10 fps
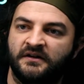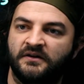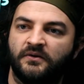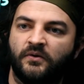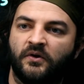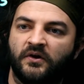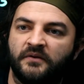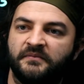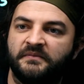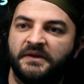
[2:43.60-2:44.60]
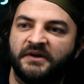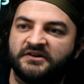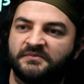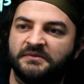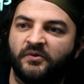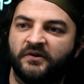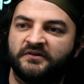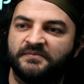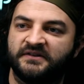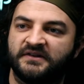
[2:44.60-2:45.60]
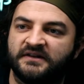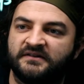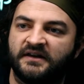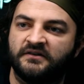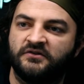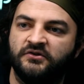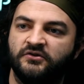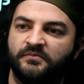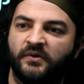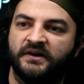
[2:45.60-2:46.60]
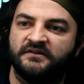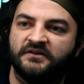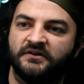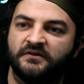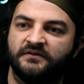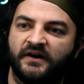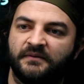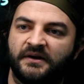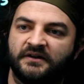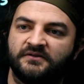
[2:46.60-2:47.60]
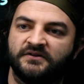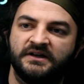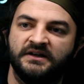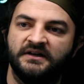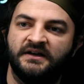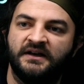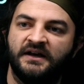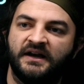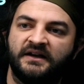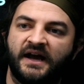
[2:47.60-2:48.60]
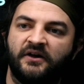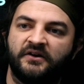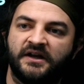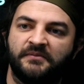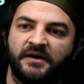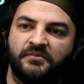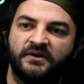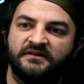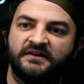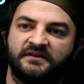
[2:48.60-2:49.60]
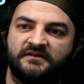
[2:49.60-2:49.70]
Or maybe I should be more explicit and say 2.0 divided by 3, and now I'll get my 0.66.